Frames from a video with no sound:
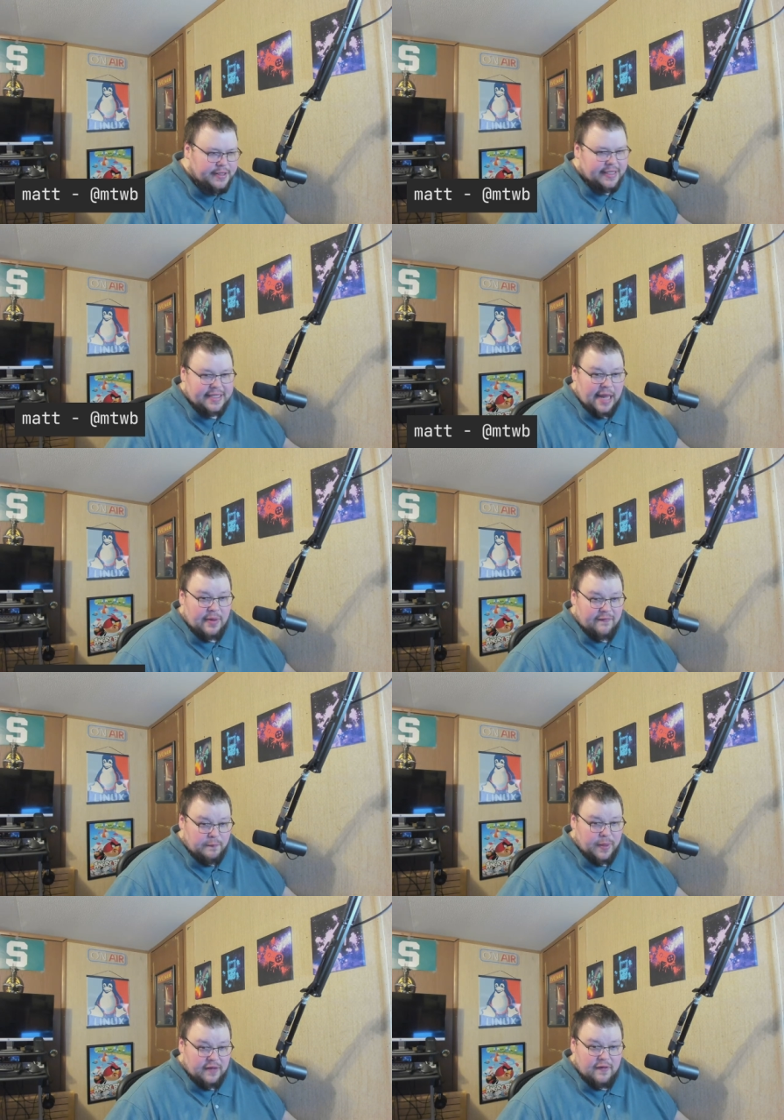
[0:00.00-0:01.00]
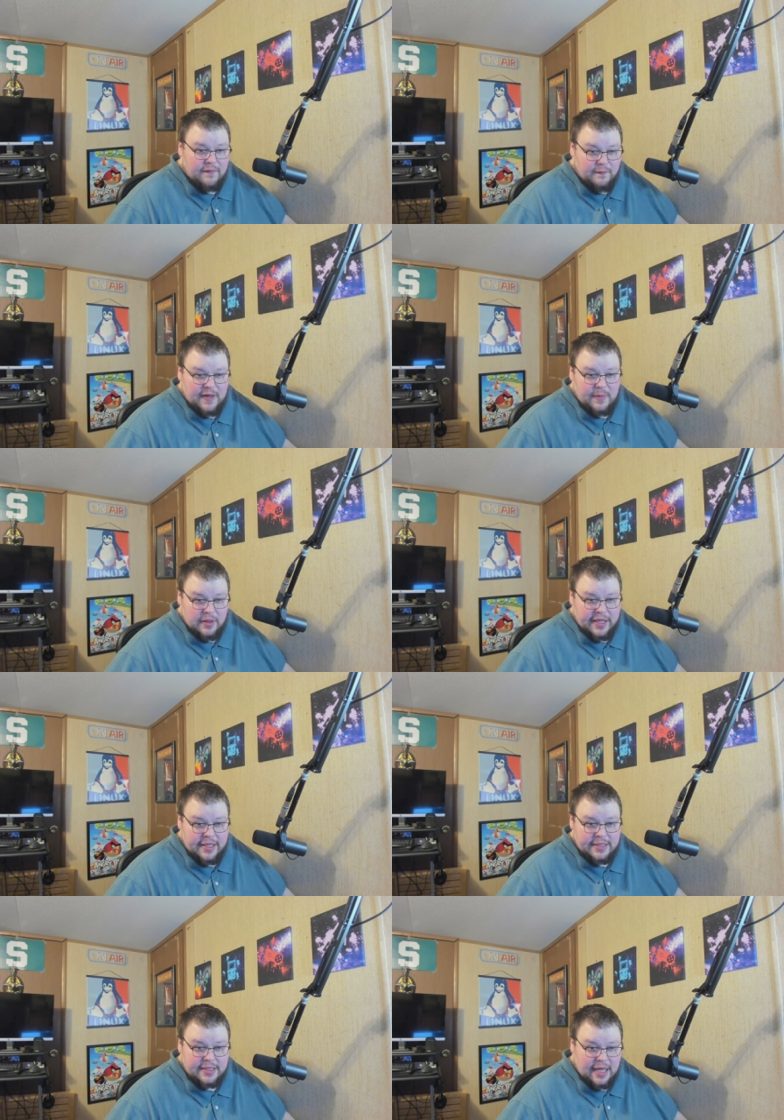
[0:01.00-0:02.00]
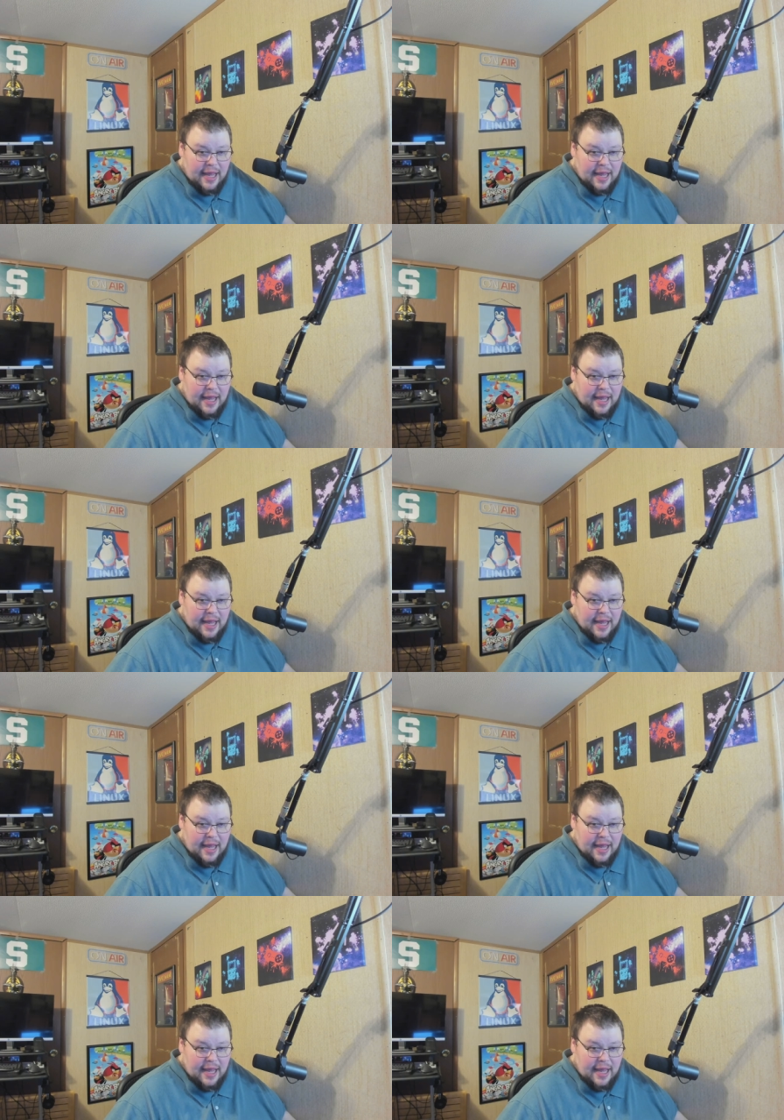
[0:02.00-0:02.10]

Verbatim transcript: as to say I'm a bit of a Vim elitist.